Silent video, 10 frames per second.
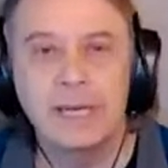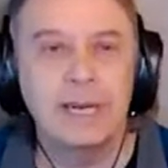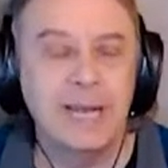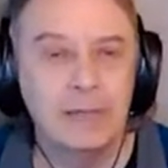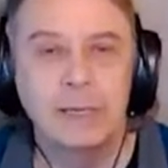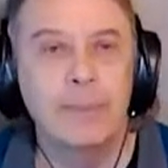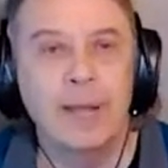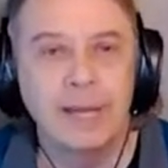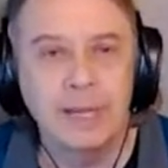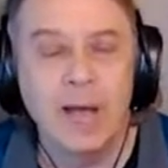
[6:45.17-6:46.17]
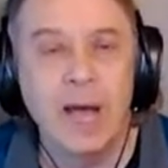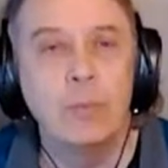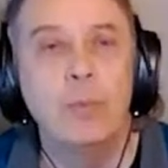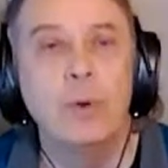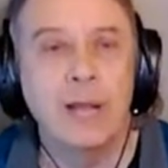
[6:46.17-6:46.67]
in and out depending
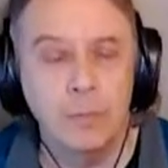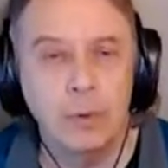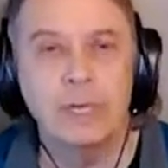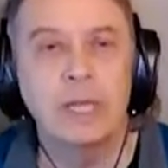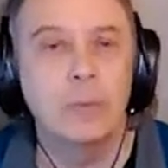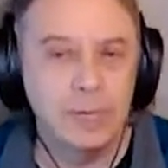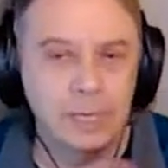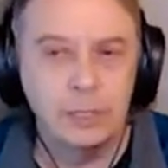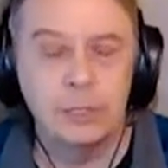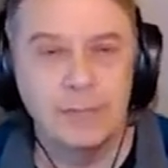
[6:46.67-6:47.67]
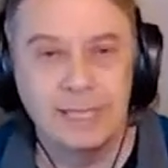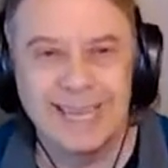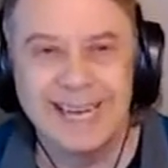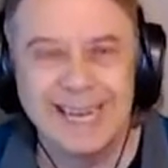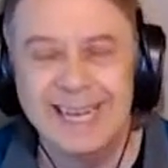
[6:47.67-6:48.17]
on what I'm working, what
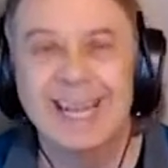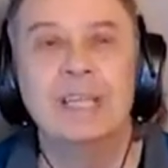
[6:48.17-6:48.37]
instruments I need.